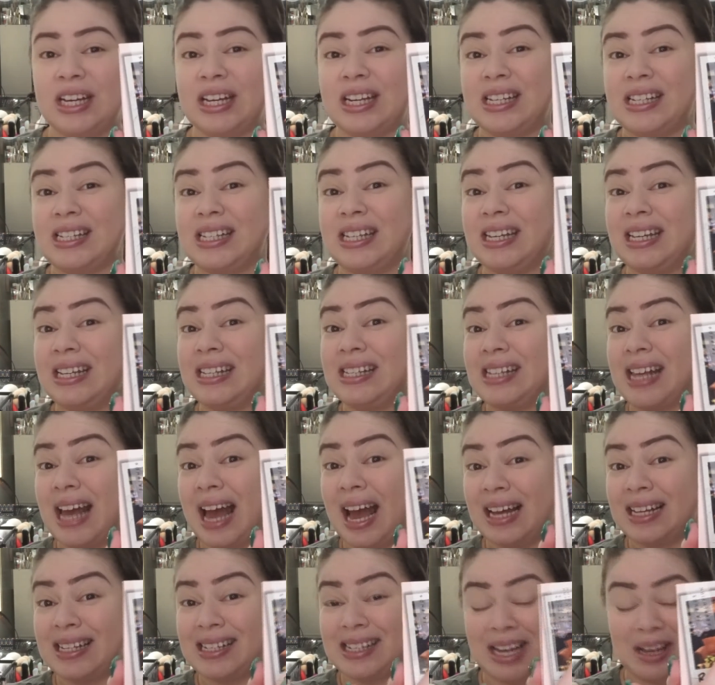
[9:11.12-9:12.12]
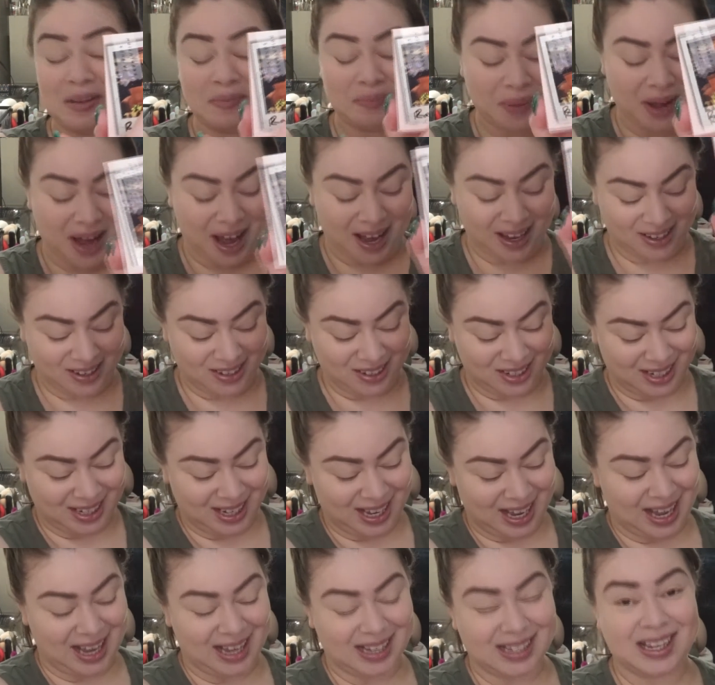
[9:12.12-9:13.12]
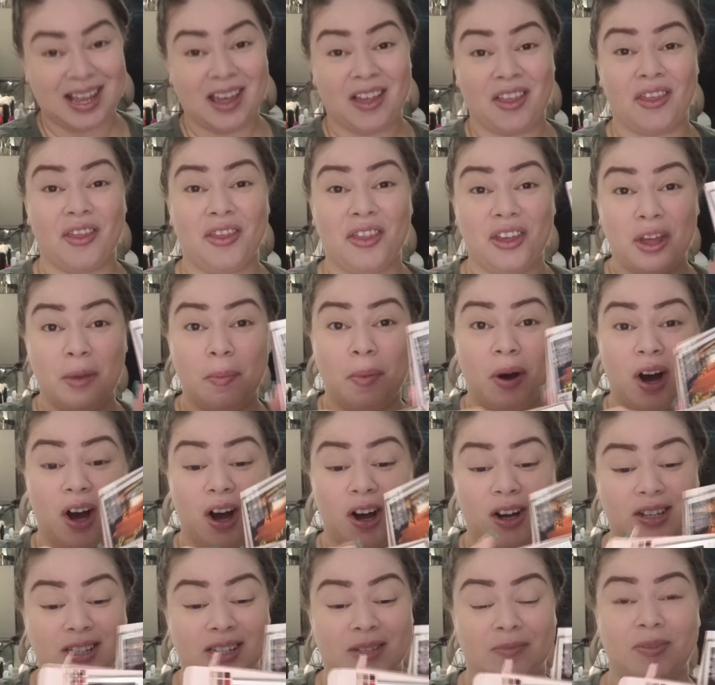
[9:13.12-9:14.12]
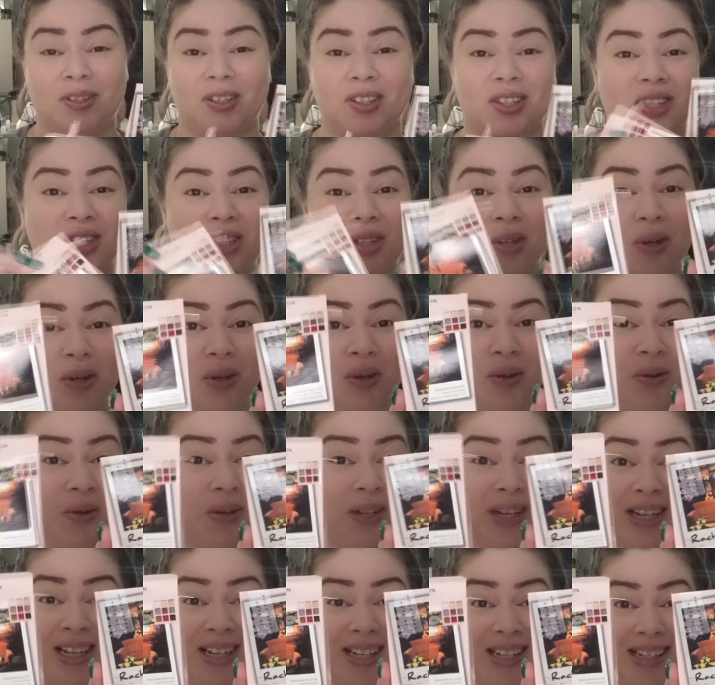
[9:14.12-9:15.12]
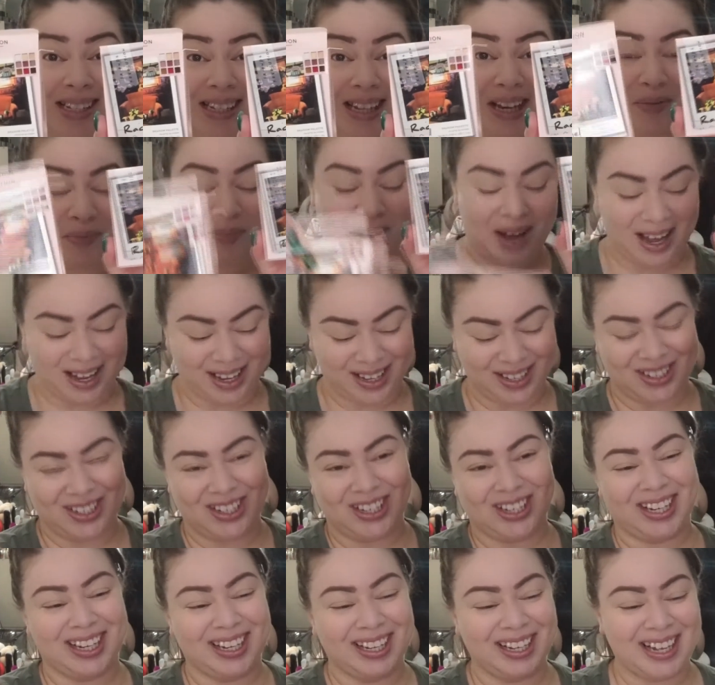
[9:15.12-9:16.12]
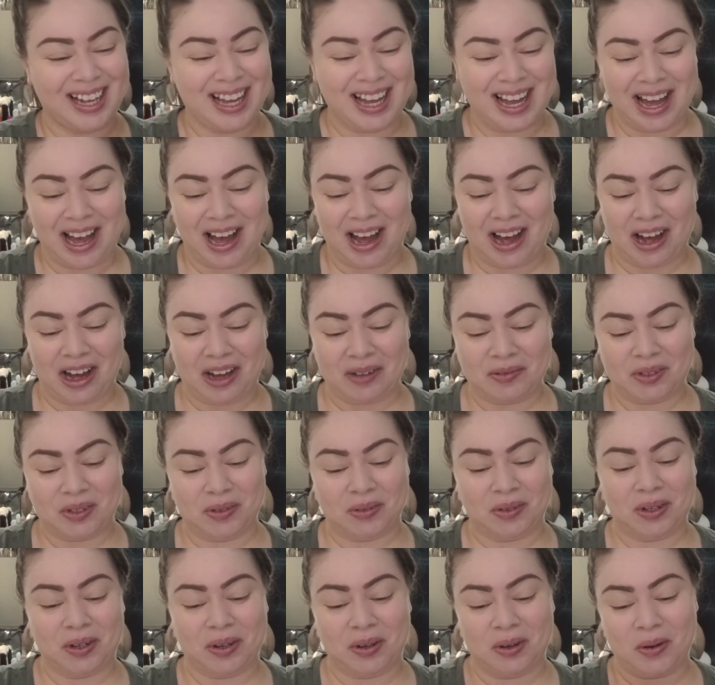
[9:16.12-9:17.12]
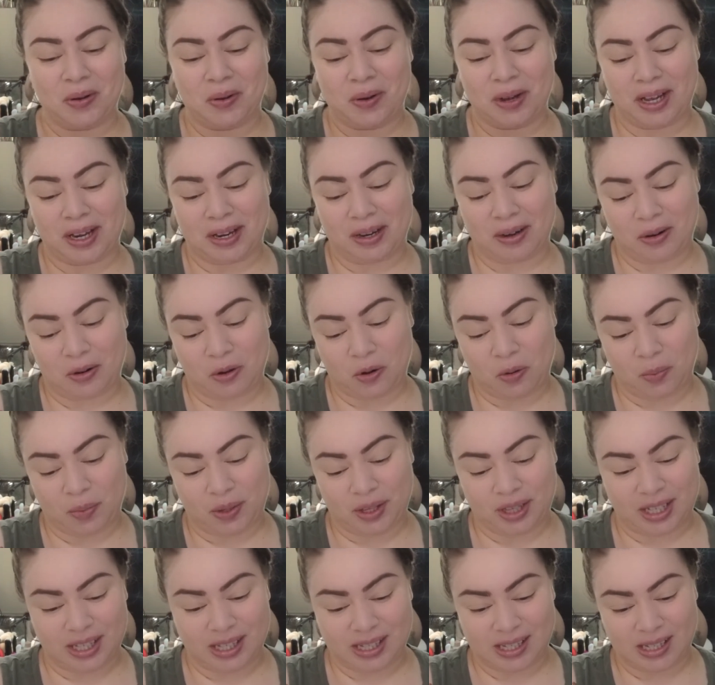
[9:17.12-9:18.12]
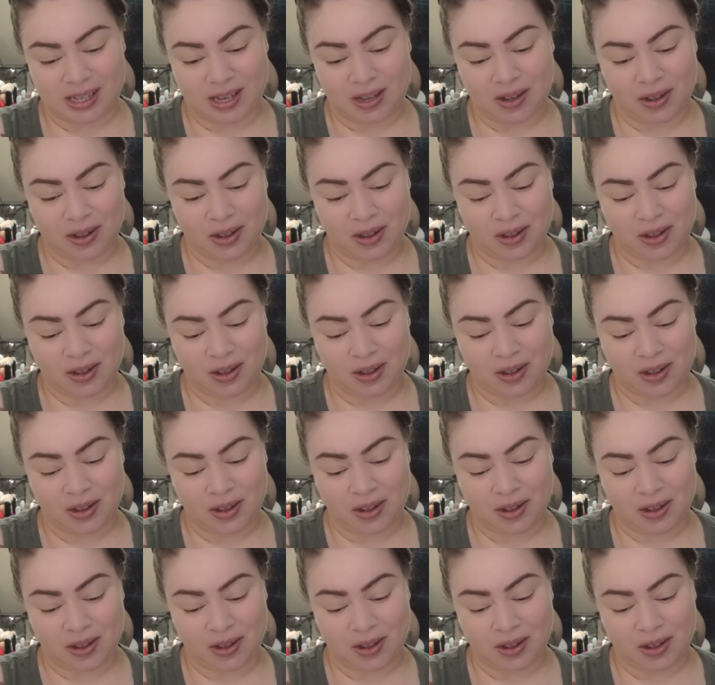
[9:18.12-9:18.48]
It is the exact same packaging as the box. Let me just show you. Same packaging. So I'm gonna go ahead and open this.